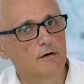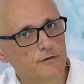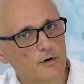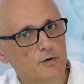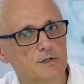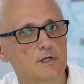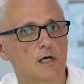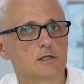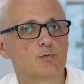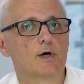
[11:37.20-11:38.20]

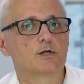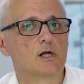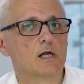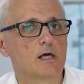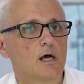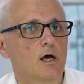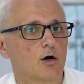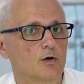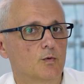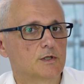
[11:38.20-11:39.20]
focusing especially
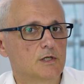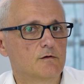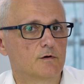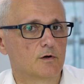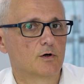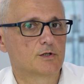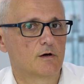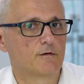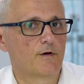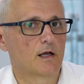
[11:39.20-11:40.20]
on what's even
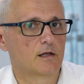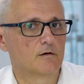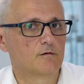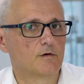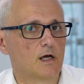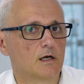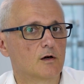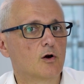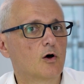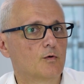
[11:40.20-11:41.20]
cost-effective
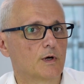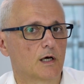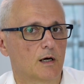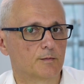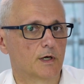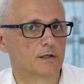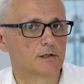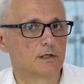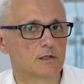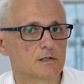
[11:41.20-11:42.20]
in low-income
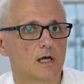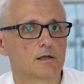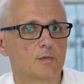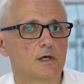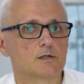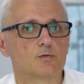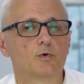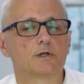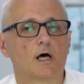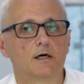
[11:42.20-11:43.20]
countries. That means
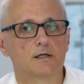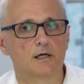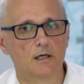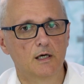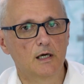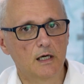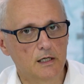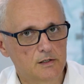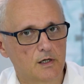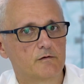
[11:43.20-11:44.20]
what are the
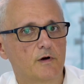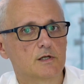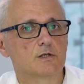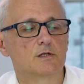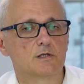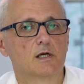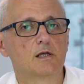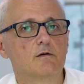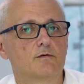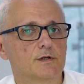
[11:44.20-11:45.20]
interventions that
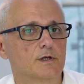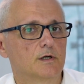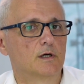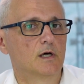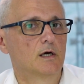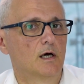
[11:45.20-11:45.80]
even the